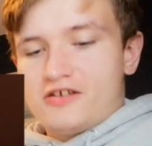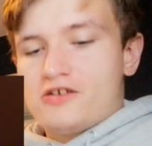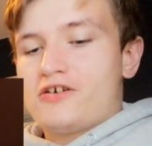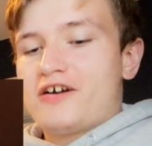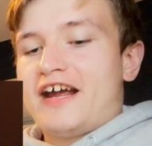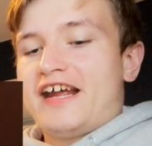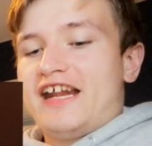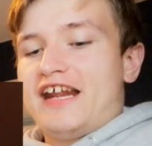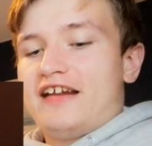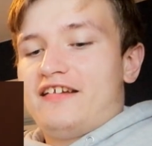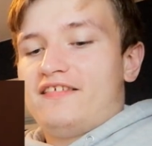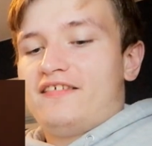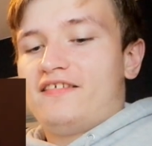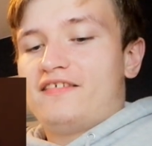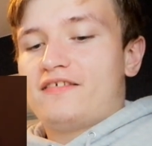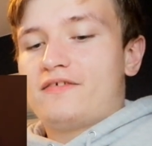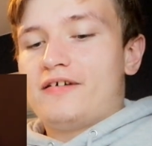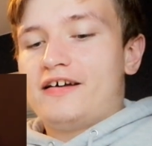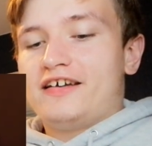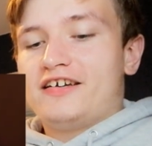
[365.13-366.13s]
Okay, the
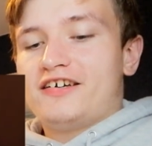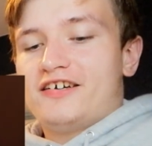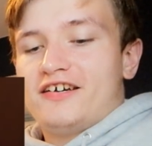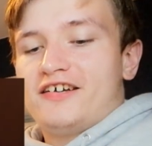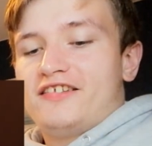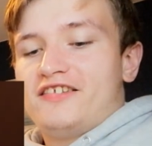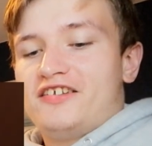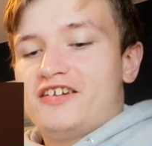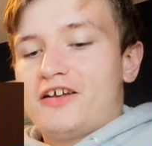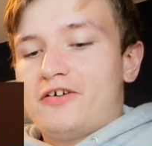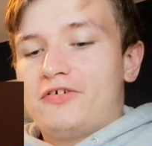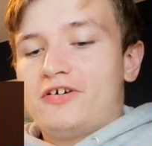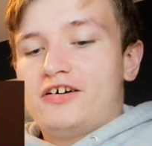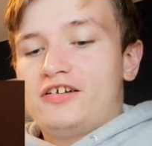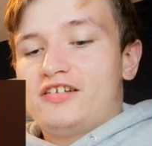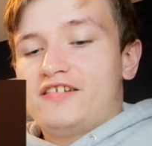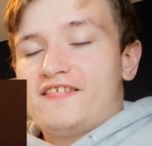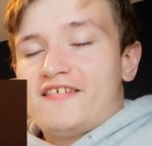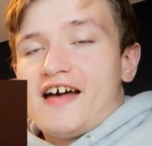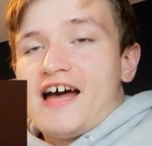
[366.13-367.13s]
editing's quite good, you know, got
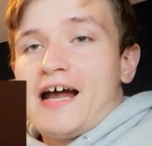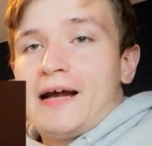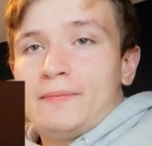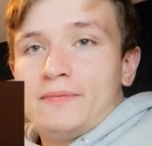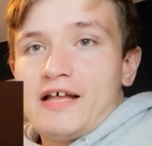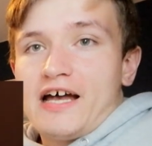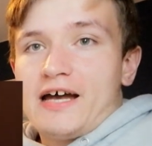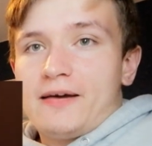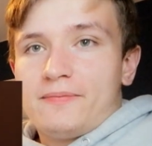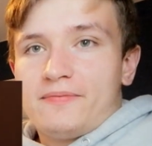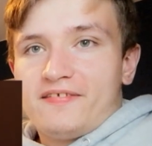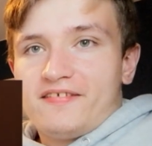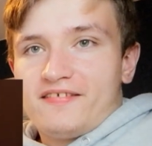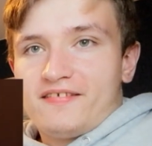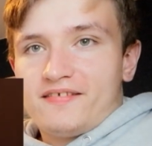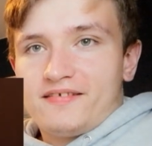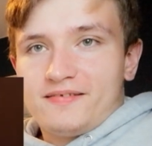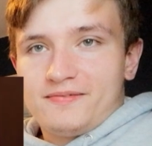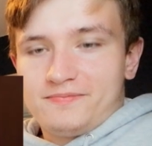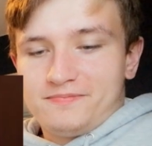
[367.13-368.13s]
a little time
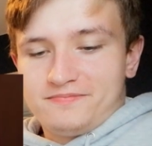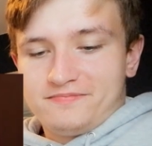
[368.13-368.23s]
lapse.